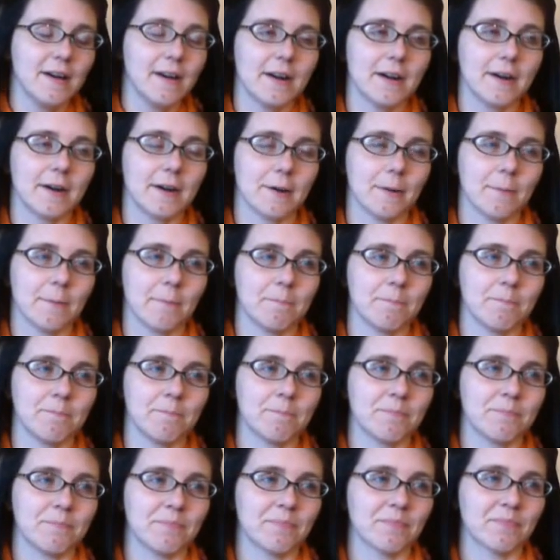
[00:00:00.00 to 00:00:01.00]
um,
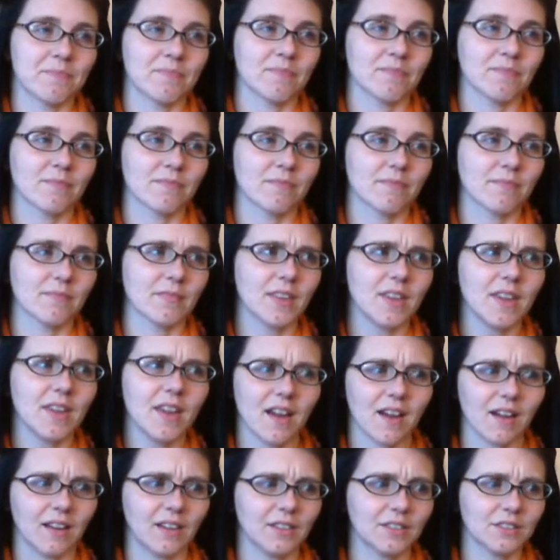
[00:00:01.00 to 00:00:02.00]

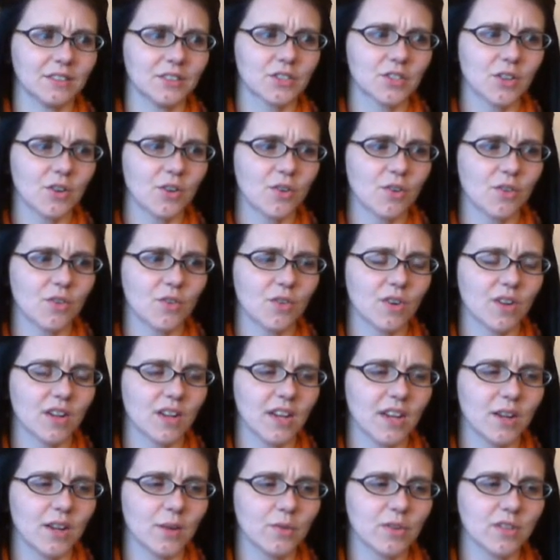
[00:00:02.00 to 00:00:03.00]
yeah, so
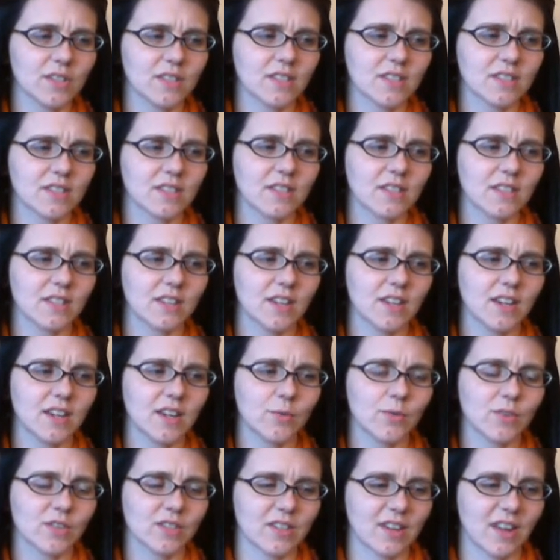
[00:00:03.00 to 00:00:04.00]
it was
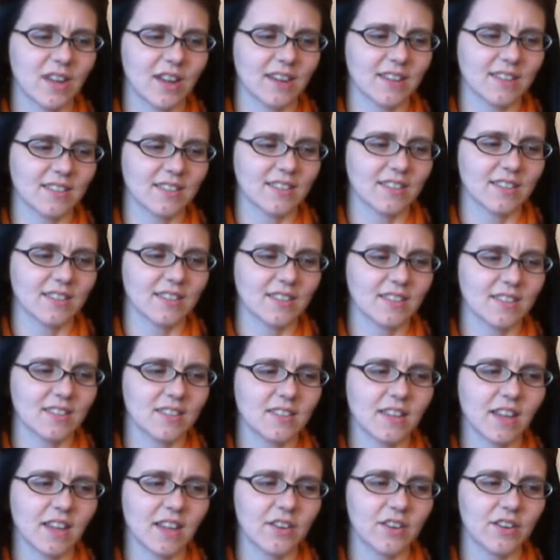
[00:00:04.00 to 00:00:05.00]
nice.
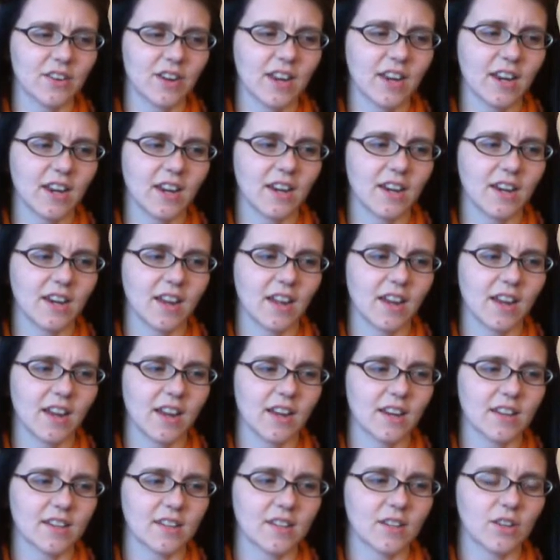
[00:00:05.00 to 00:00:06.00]
Saturday
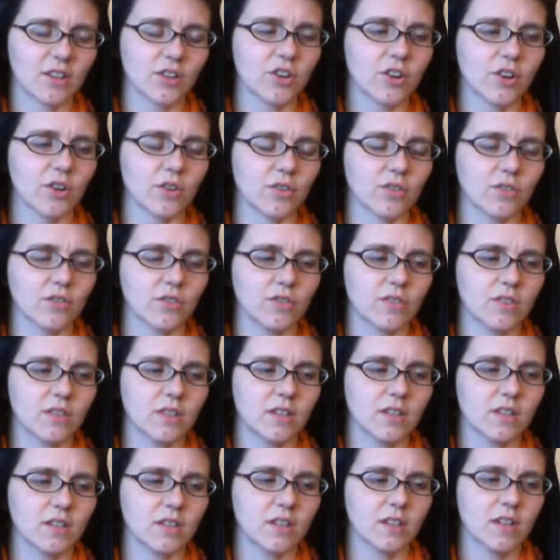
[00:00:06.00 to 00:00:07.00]
night, or no,
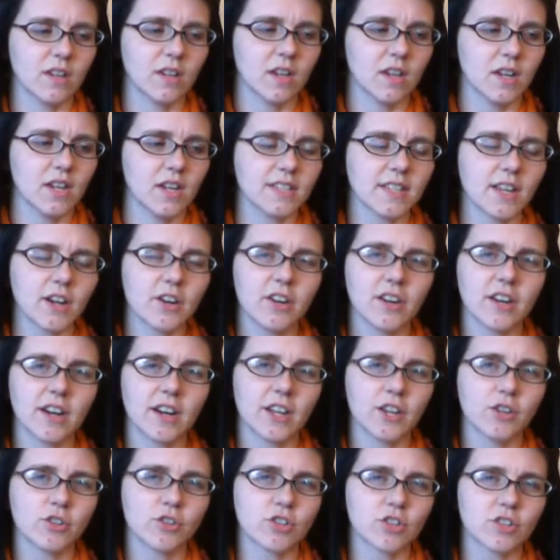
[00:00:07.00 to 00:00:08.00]
Saturday
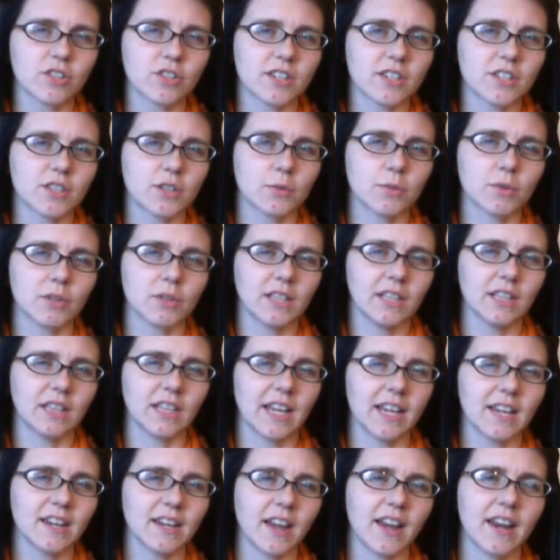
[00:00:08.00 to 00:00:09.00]
night usually is the really
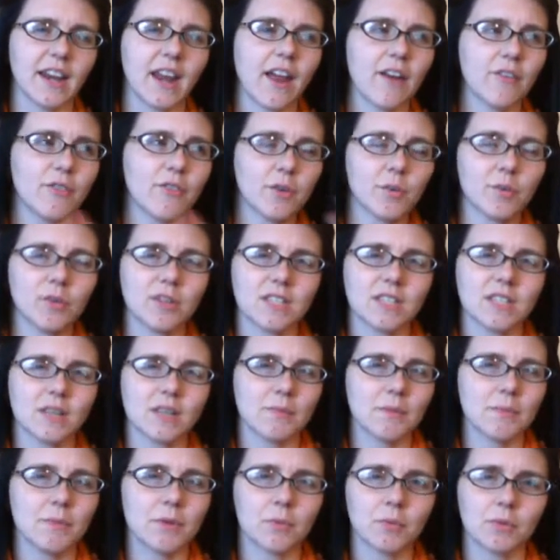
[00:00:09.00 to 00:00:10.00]
late night. Everyone
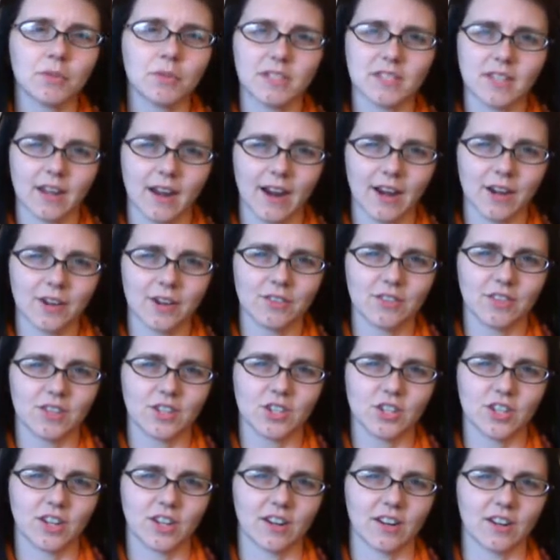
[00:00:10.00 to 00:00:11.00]
seemed to be really tired
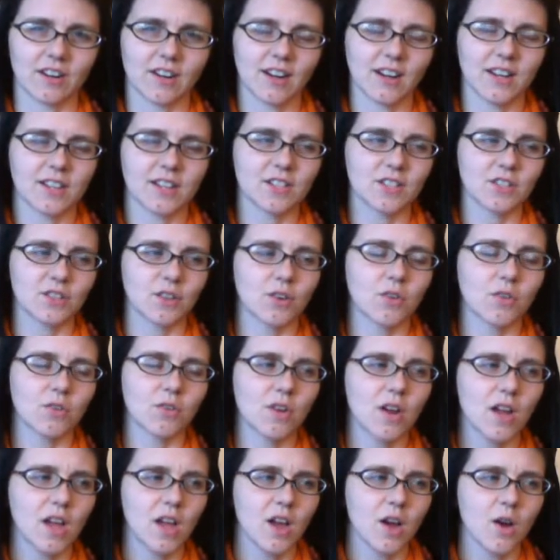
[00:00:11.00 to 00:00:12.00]
this year, and
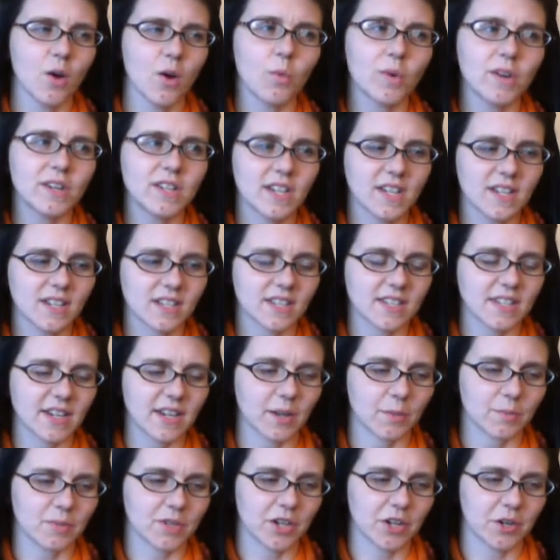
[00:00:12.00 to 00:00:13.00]
so we didn't
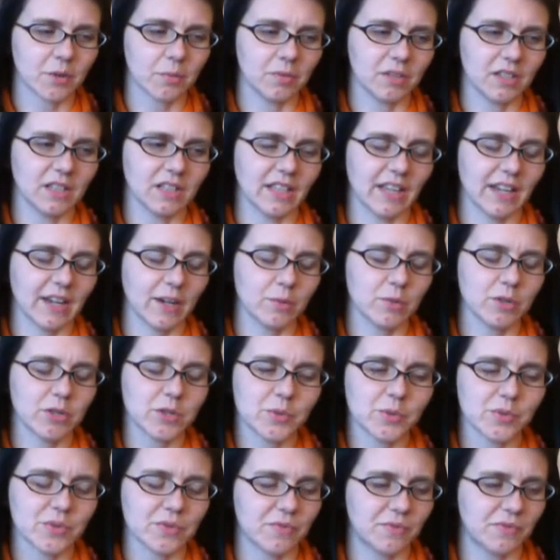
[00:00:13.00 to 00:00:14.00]
stay up terribly late,
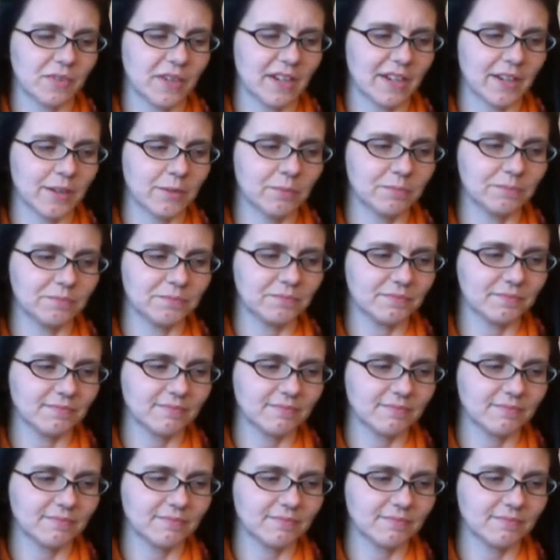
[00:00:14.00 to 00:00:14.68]
which was fine.